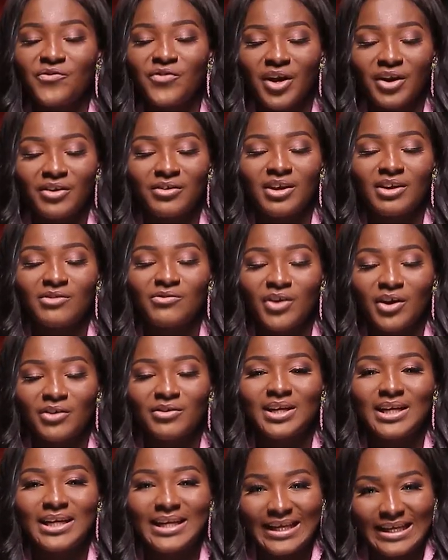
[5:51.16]
very,
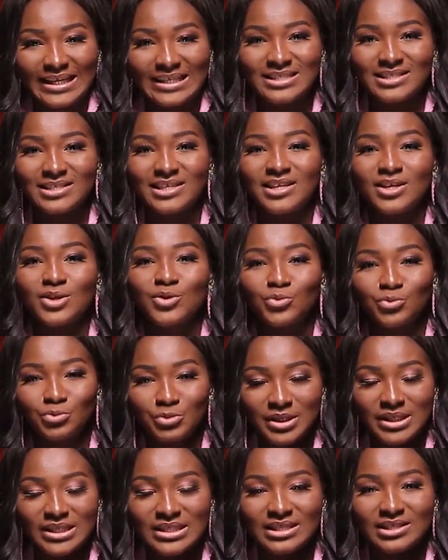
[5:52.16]
very lazy
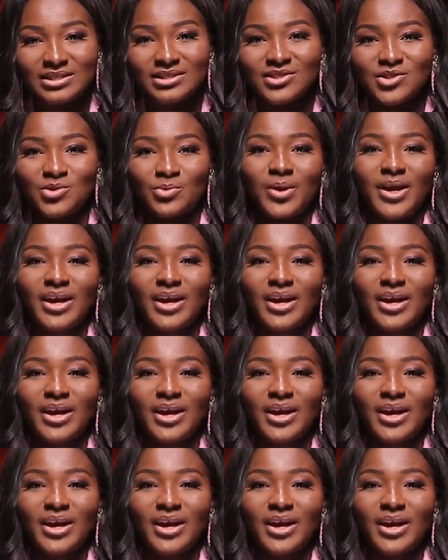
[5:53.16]
reason to